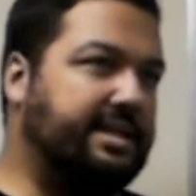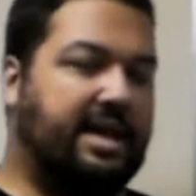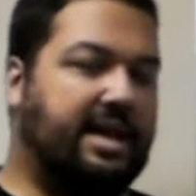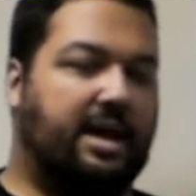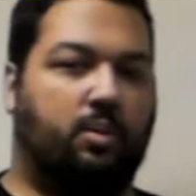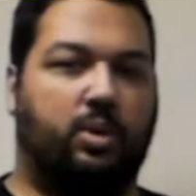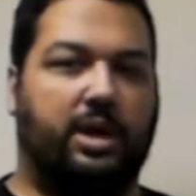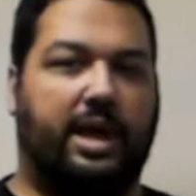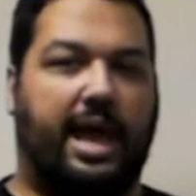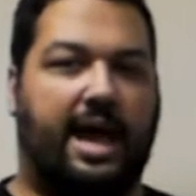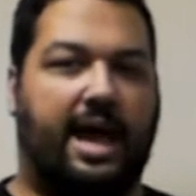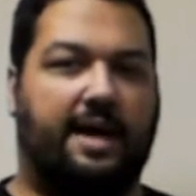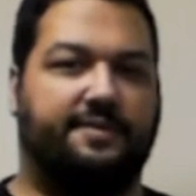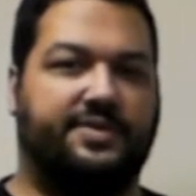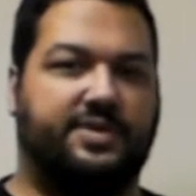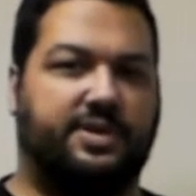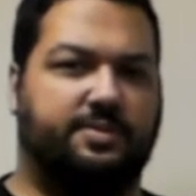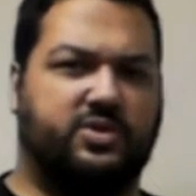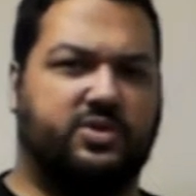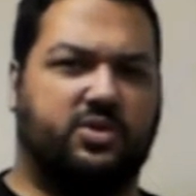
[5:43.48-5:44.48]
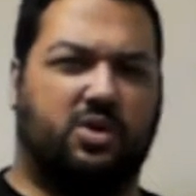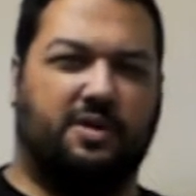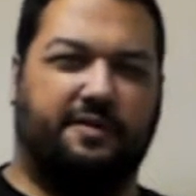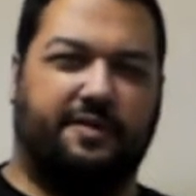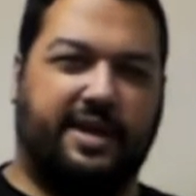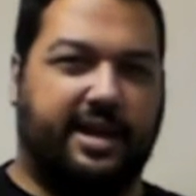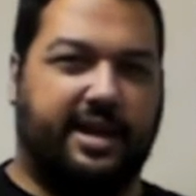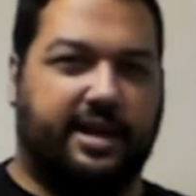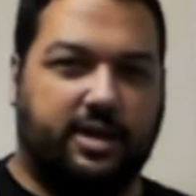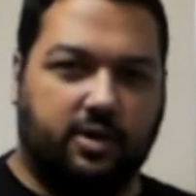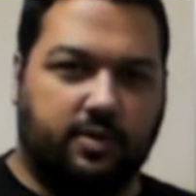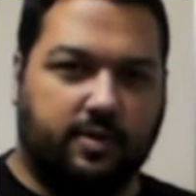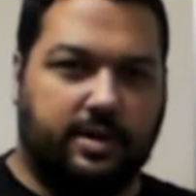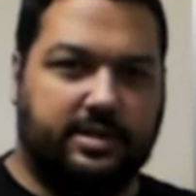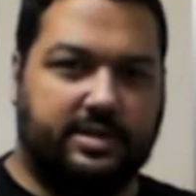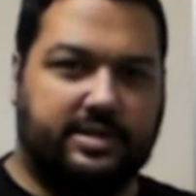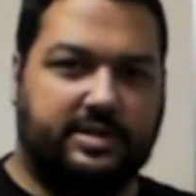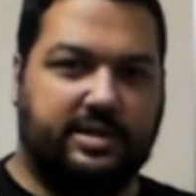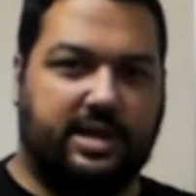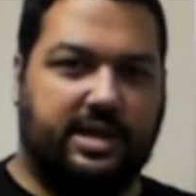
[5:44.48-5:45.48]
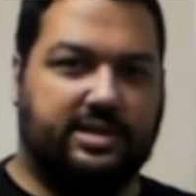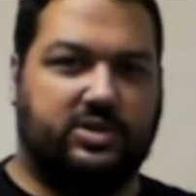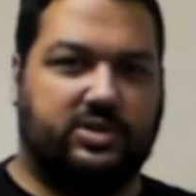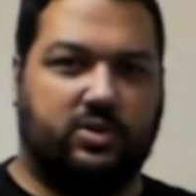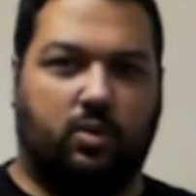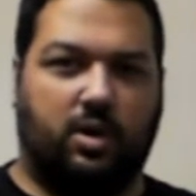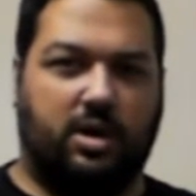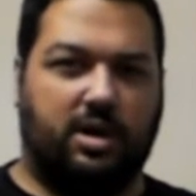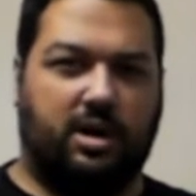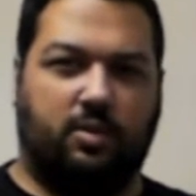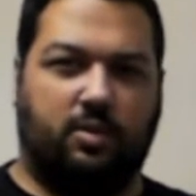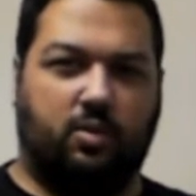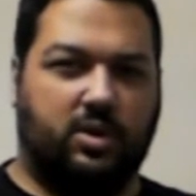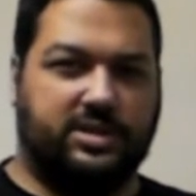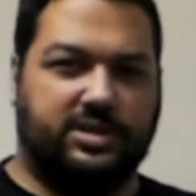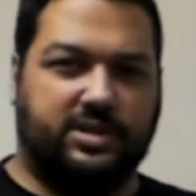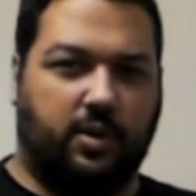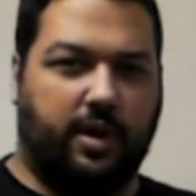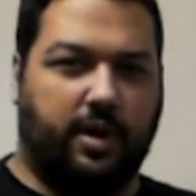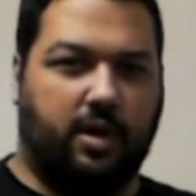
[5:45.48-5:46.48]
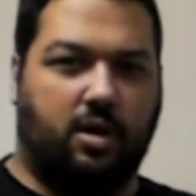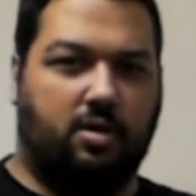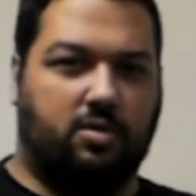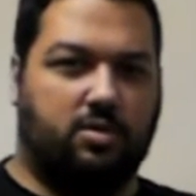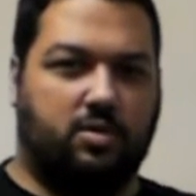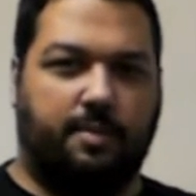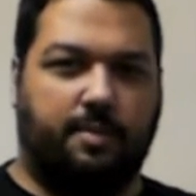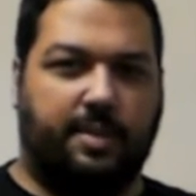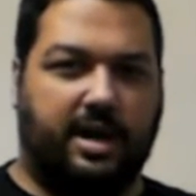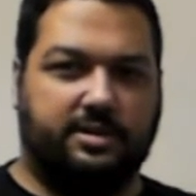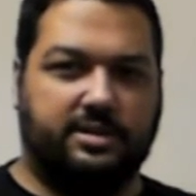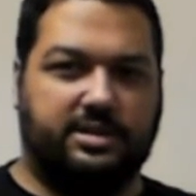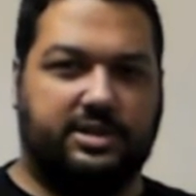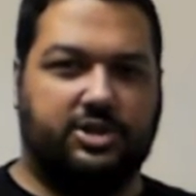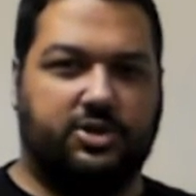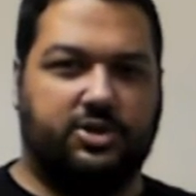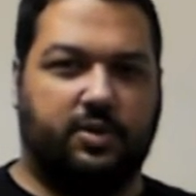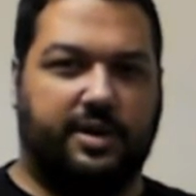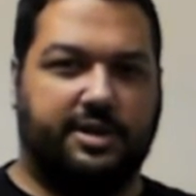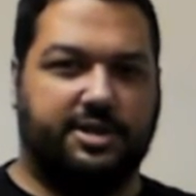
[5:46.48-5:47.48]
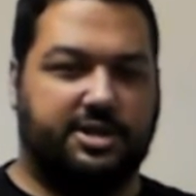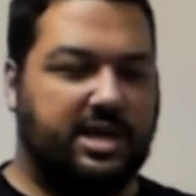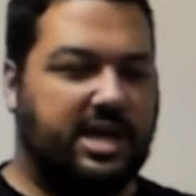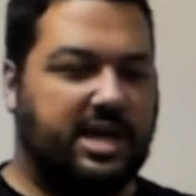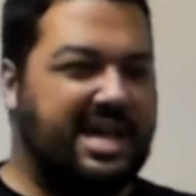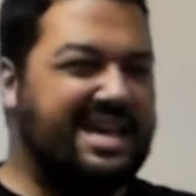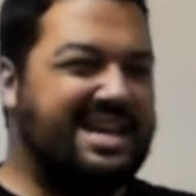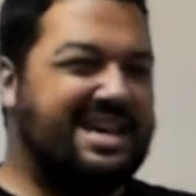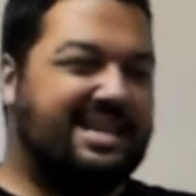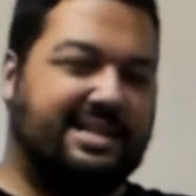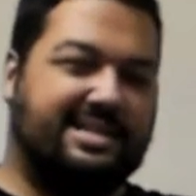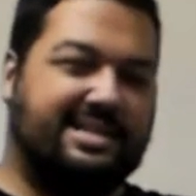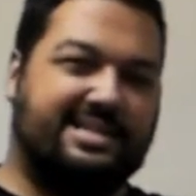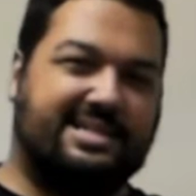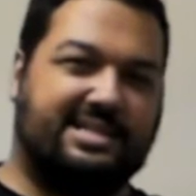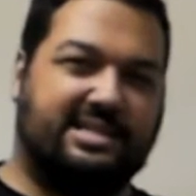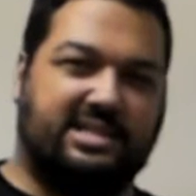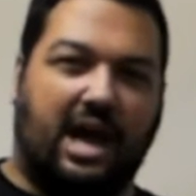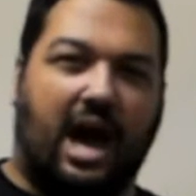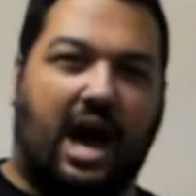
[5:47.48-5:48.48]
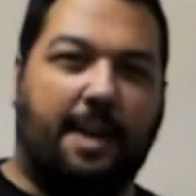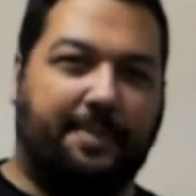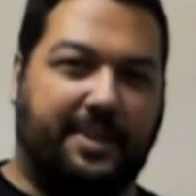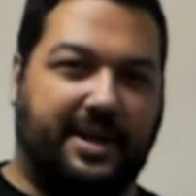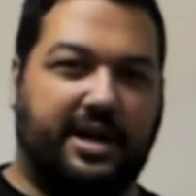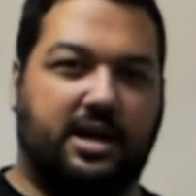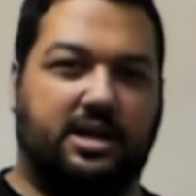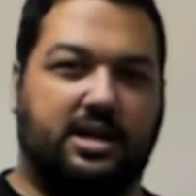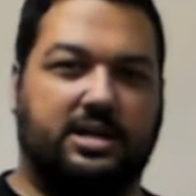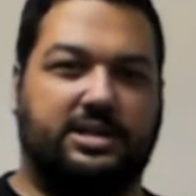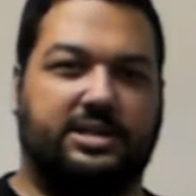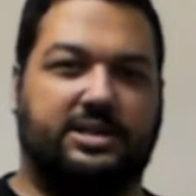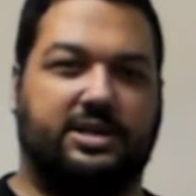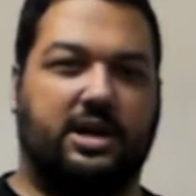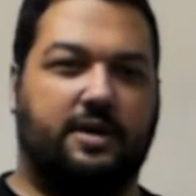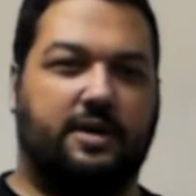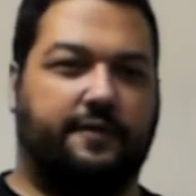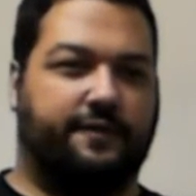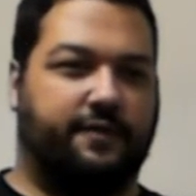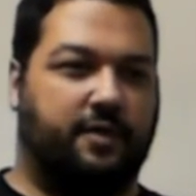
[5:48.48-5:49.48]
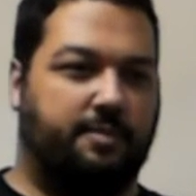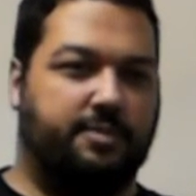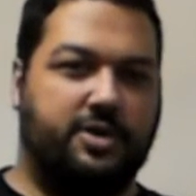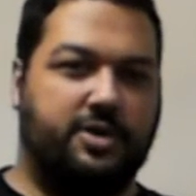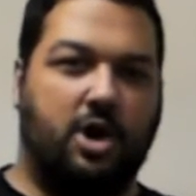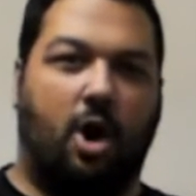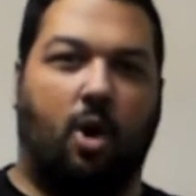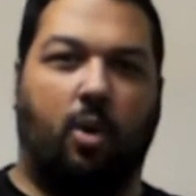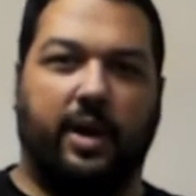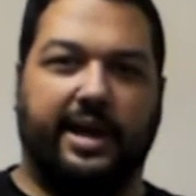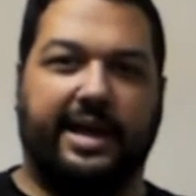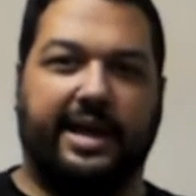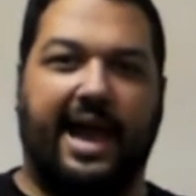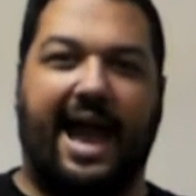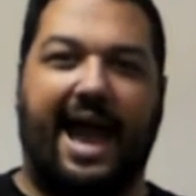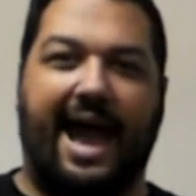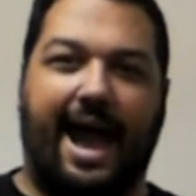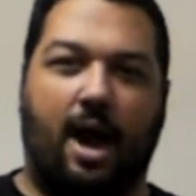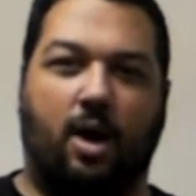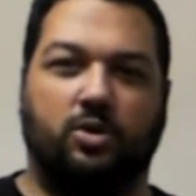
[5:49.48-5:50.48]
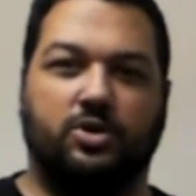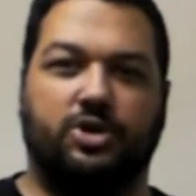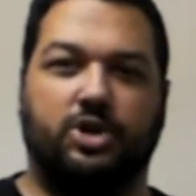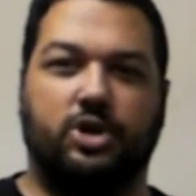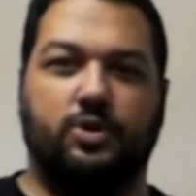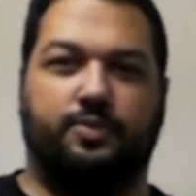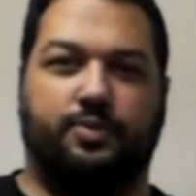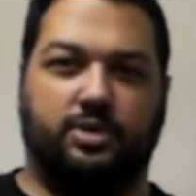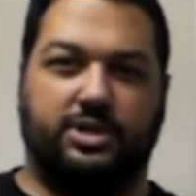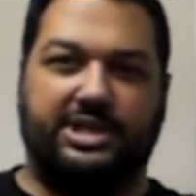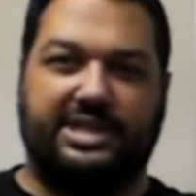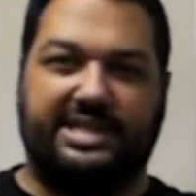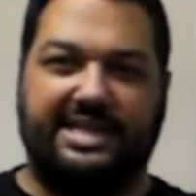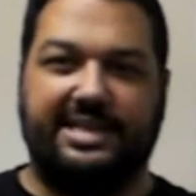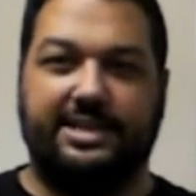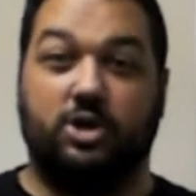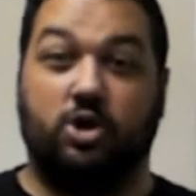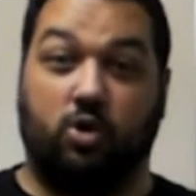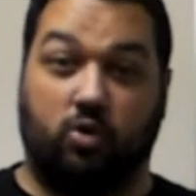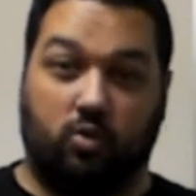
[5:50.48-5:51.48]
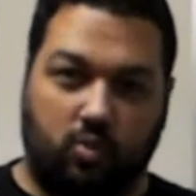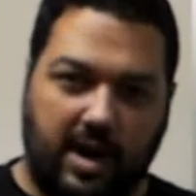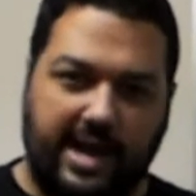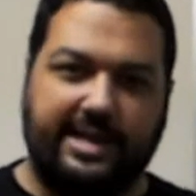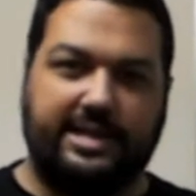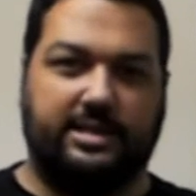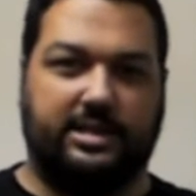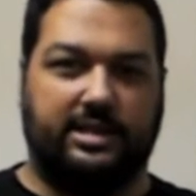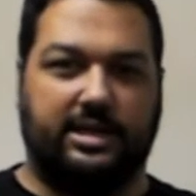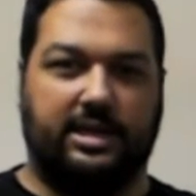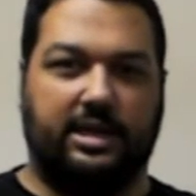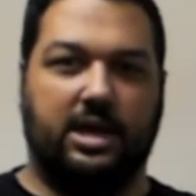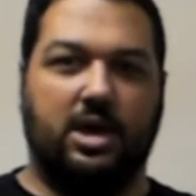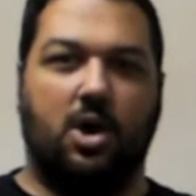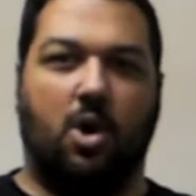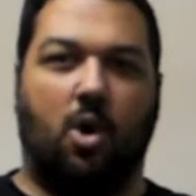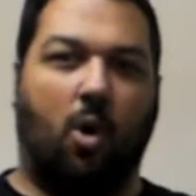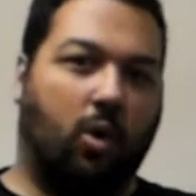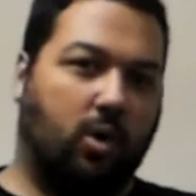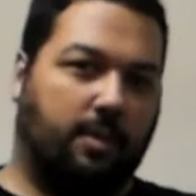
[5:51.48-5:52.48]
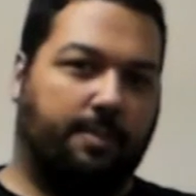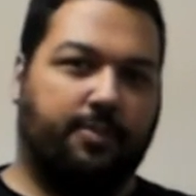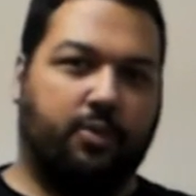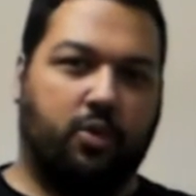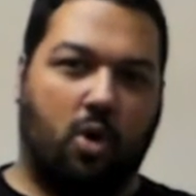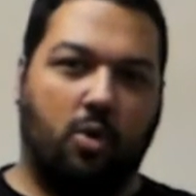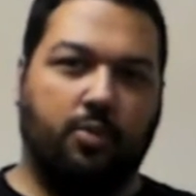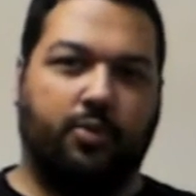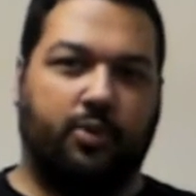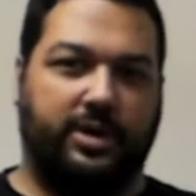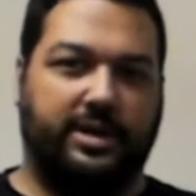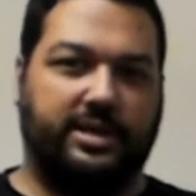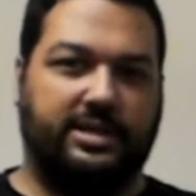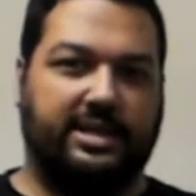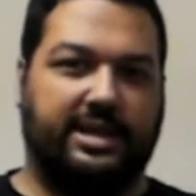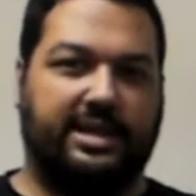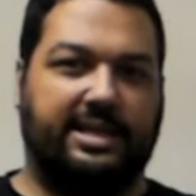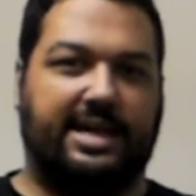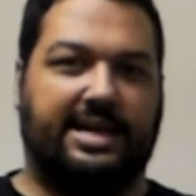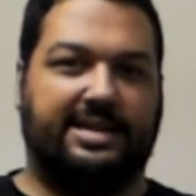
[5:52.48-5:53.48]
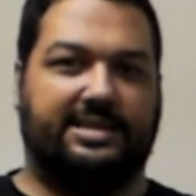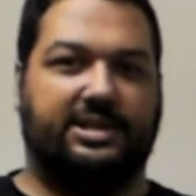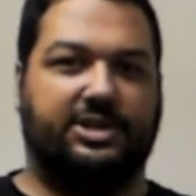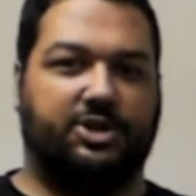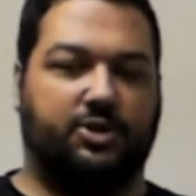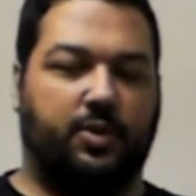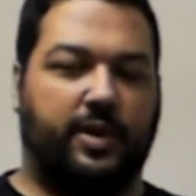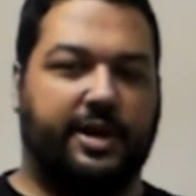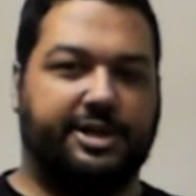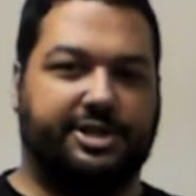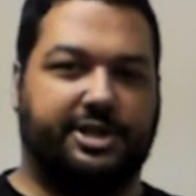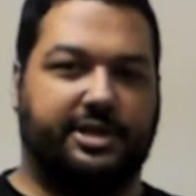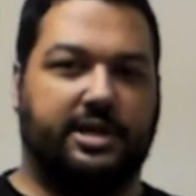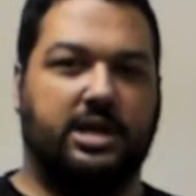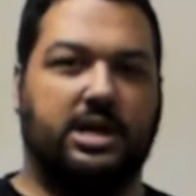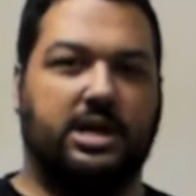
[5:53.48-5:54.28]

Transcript: that we have some sort of ignorance as to what's going on or about the situation that's stopping us from knowing how to proceed correctly or appropriately in that situation.